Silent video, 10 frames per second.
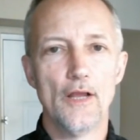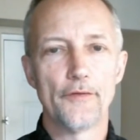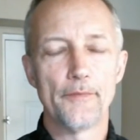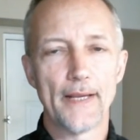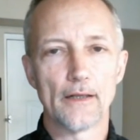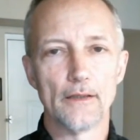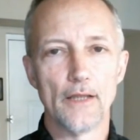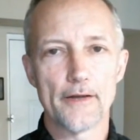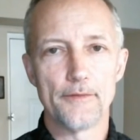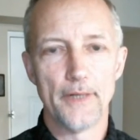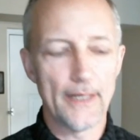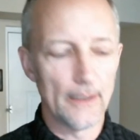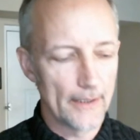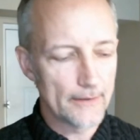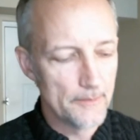to make a lot of money,
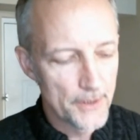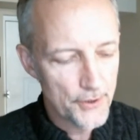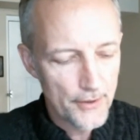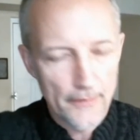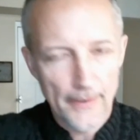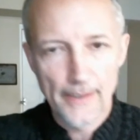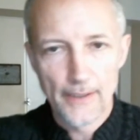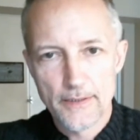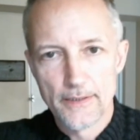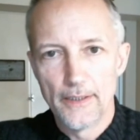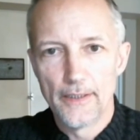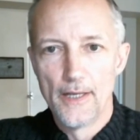like the missionary kids did.